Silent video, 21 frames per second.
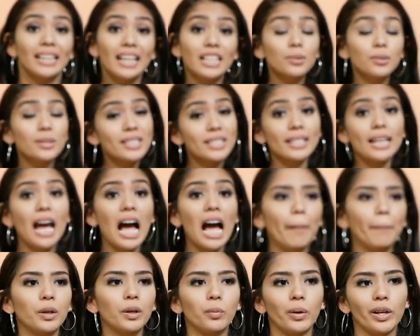That's what's gonna
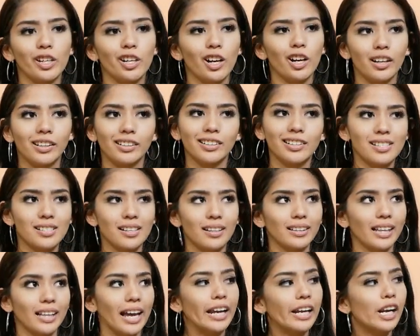happen when you're under
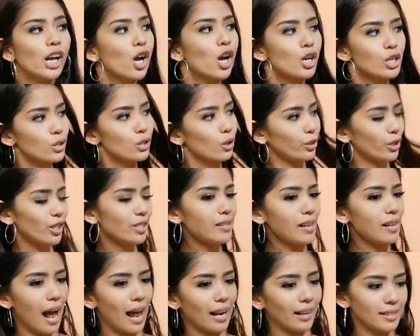sunlight. So
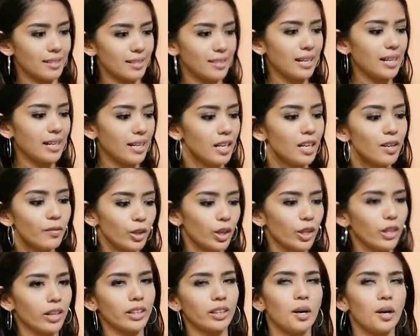yun nga, let's say
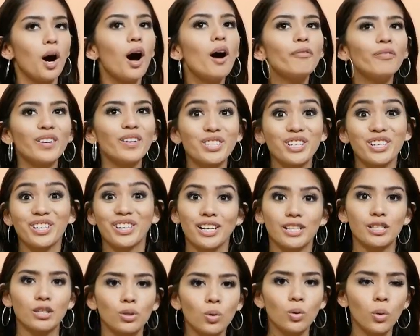you're at the office,
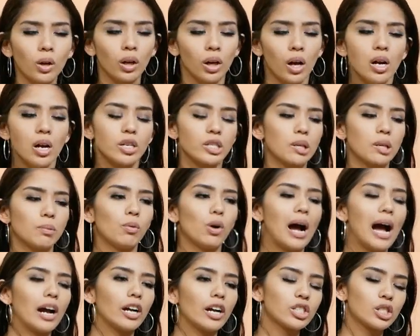you're at school, so
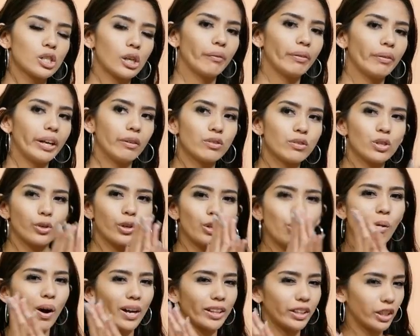mga conservative, so
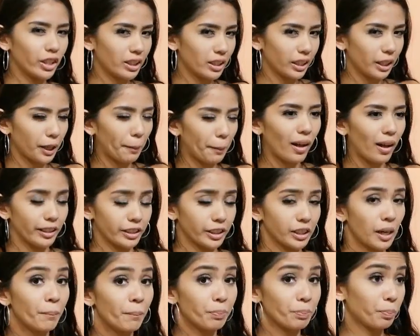you want your clear
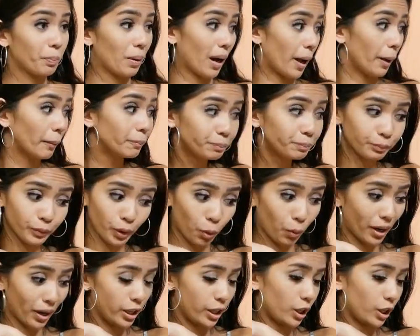polish. But
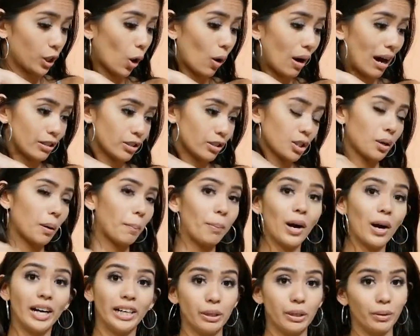when you go out to a
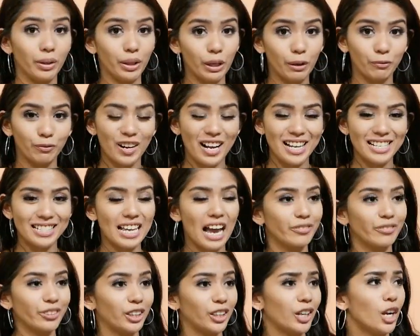party with your friends
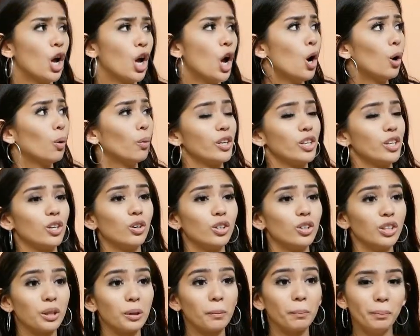after, when you
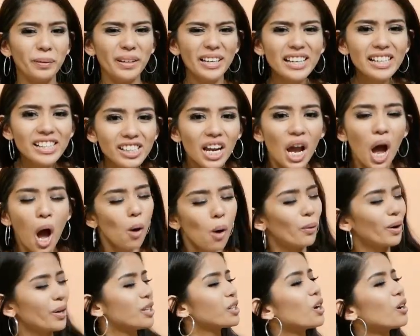go to the beach,
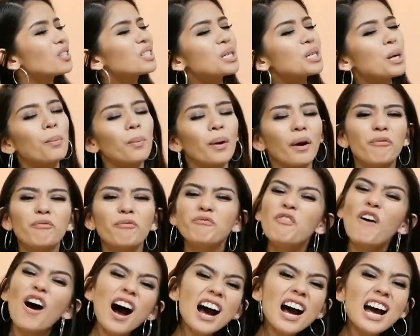when you go somewhere
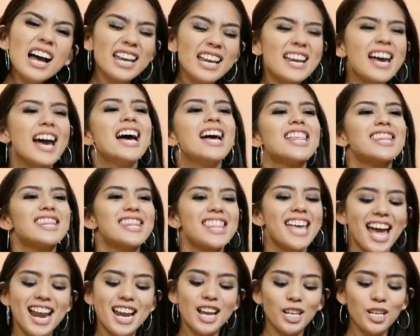fun,
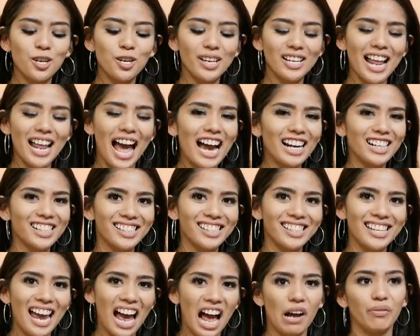then you can
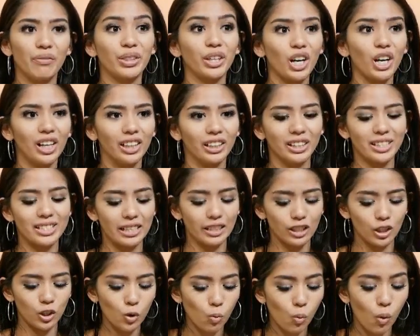actually have the colors
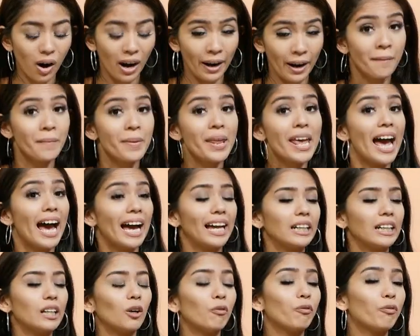that you want.
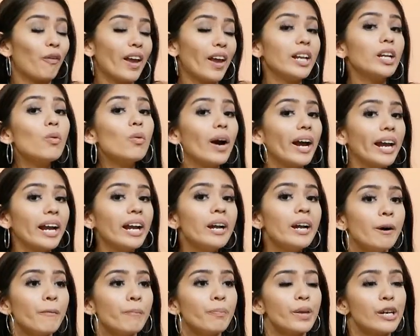And it'll fade
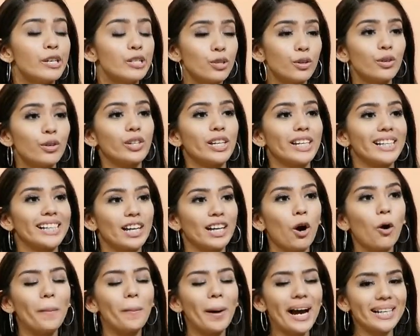away, so you can
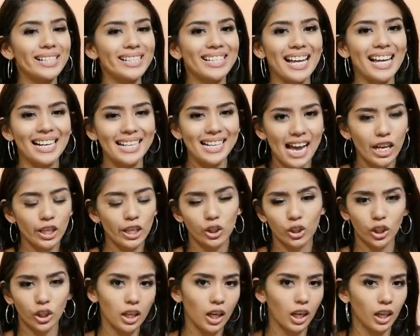go back to that
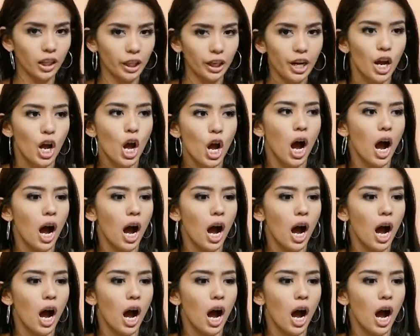natural color